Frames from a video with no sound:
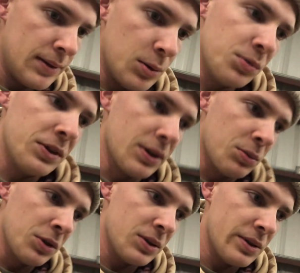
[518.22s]
hopefully that
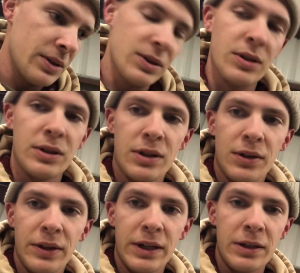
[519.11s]
works. I saw it
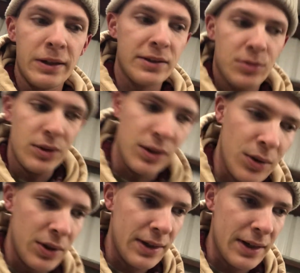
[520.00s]
online. That's really the
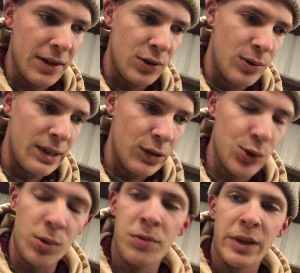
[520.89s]
only thing I can do now,
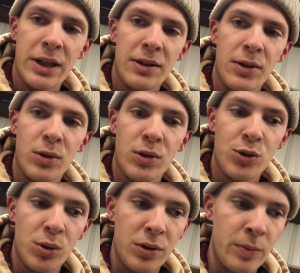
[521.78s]
short of buying another
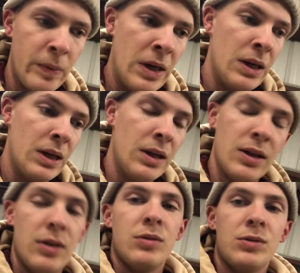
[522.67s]
control arm,
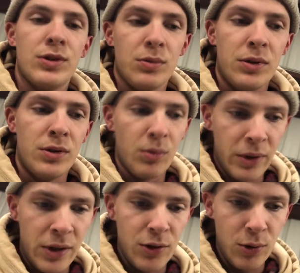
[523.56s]
which I really don't
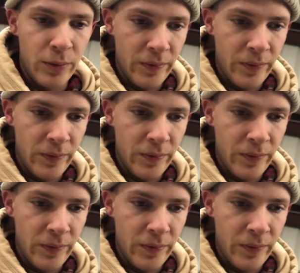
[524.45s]
want to do.